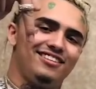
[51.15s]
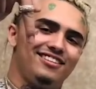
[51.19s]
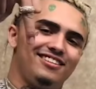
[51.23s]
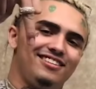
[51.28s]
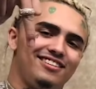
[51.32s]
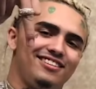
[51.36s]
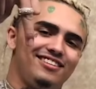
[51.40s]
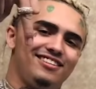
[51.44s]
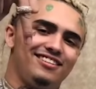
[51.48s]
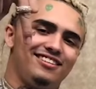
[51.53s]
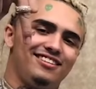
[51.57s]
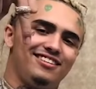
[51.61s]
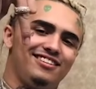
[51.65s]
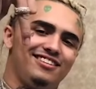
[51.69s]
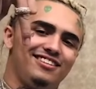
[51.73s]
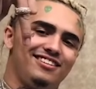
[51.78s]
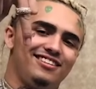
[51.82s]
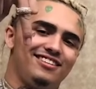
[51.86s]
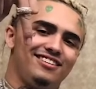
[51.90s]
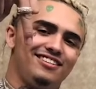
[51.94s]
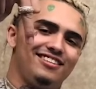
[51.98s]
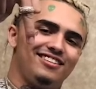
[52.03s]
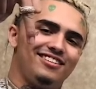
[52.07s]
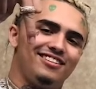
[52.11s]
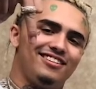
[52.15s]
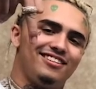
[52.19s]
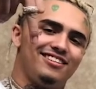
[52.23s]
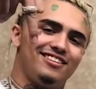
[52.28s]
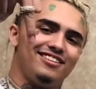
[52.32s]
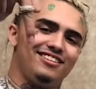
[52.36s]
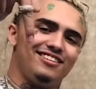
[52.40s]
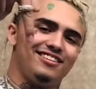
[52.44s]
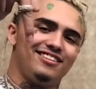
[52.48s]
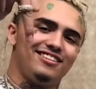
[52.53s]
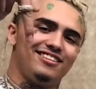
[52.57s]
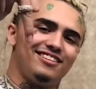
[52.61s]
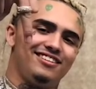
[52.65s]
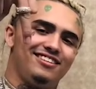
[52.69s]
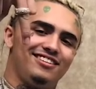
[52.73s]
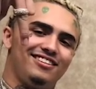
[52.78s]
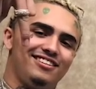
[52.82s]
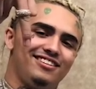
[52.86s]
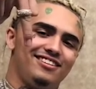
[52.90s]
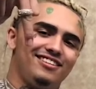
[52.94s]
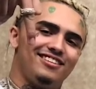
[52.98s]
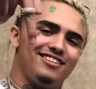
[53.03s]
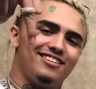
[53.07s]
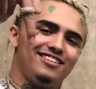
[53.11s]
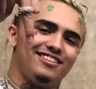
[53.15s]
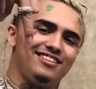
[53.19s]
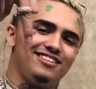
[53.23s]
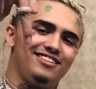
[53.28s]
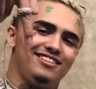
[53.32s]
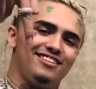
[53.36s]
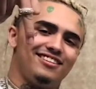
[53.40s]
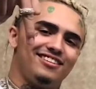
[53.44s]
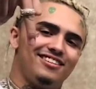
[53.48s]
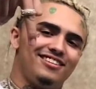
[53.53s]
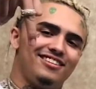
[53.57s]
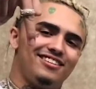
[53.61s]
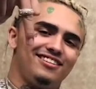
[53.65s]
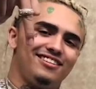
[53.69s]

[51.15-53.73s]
The person shown says nothing.